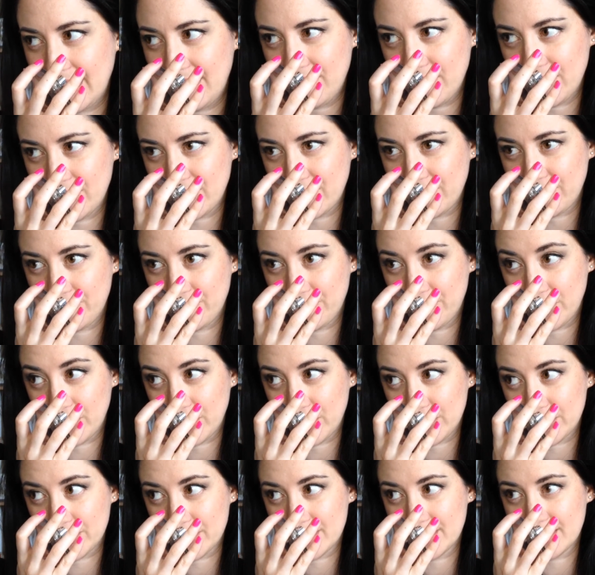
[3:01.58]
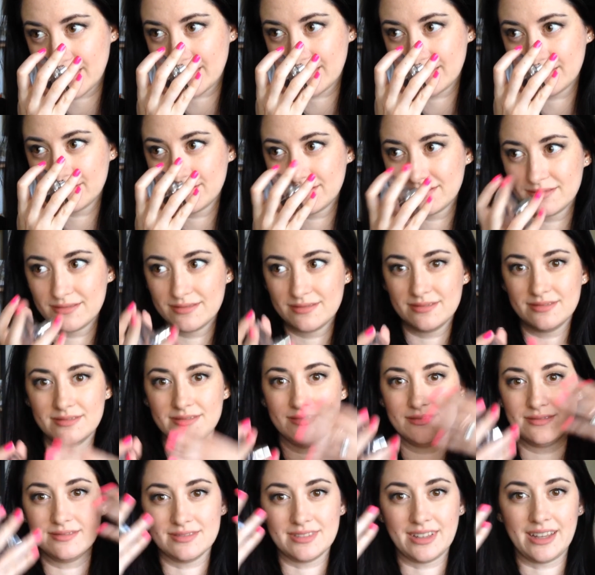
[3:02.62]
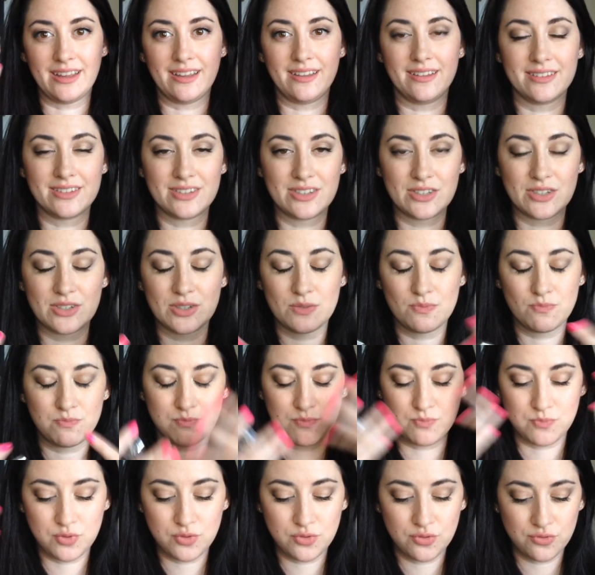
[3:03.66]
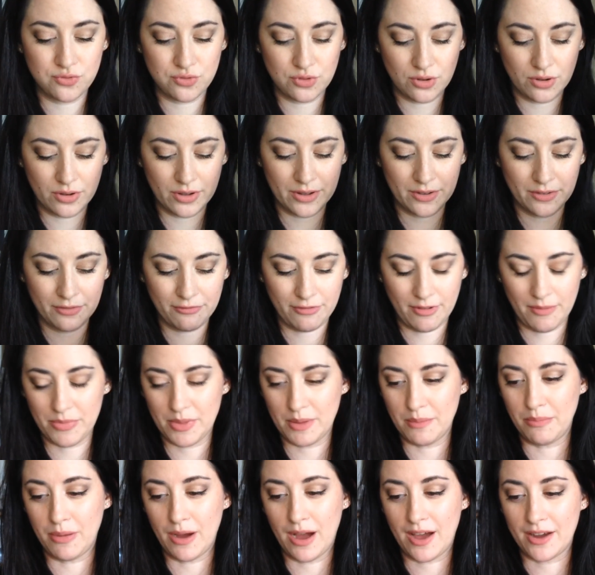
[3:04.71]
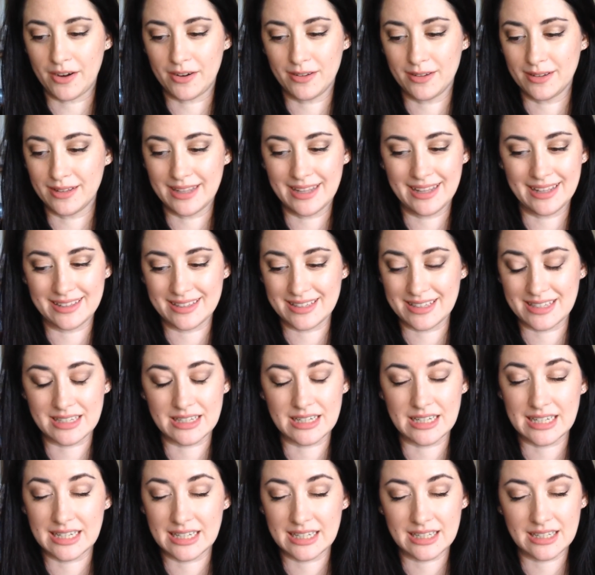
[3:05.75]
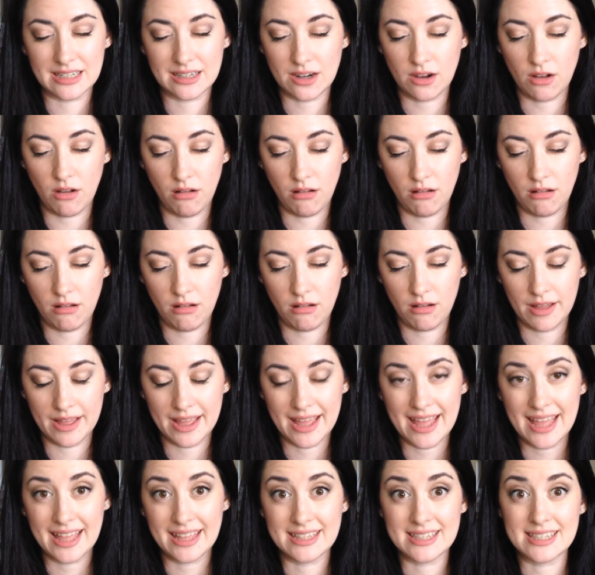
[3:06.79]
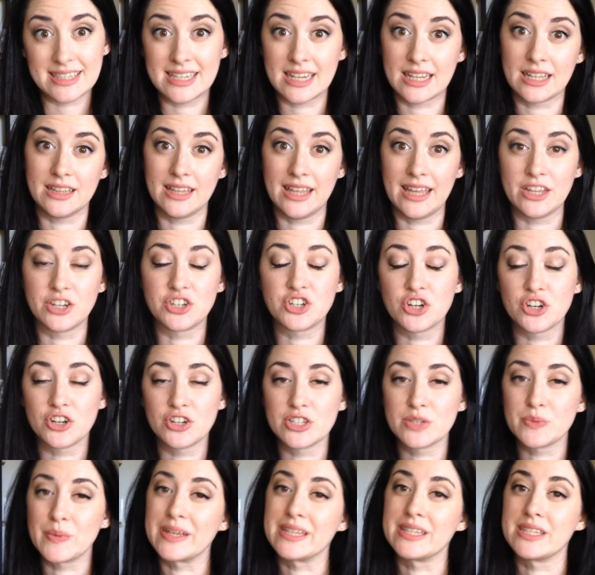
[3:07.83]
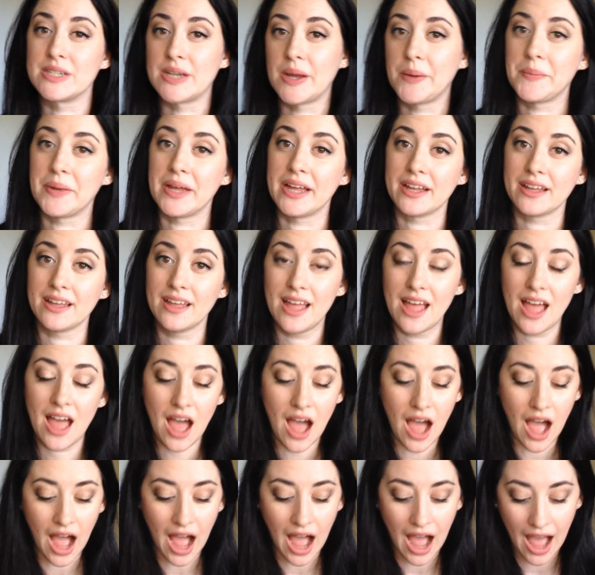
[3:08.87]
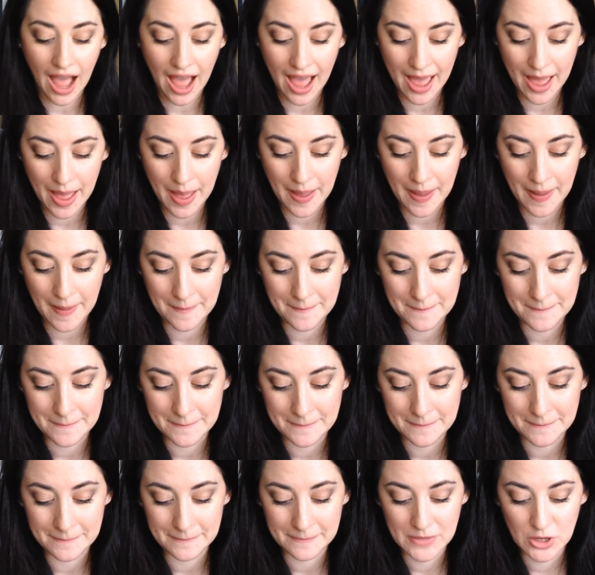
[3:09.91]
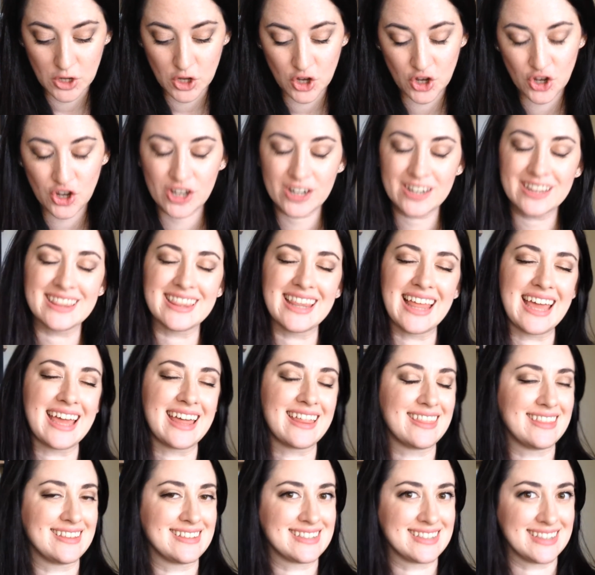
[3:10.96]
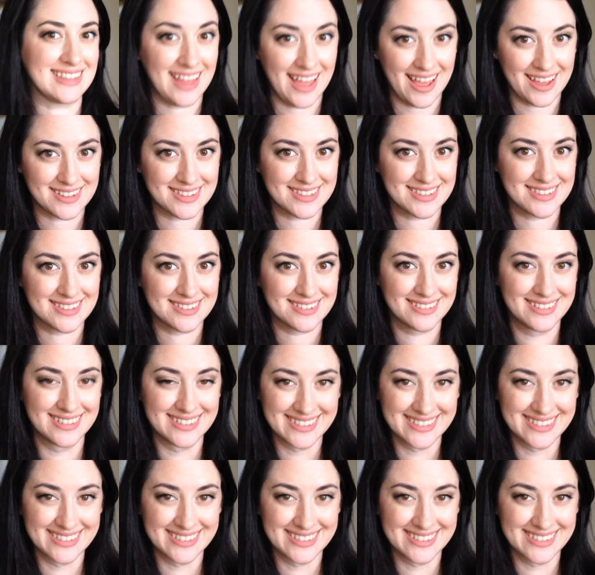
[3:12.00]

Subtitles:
even the first, like, from the bottle, it's sickly. It turns my stomach. I couldn't like this less.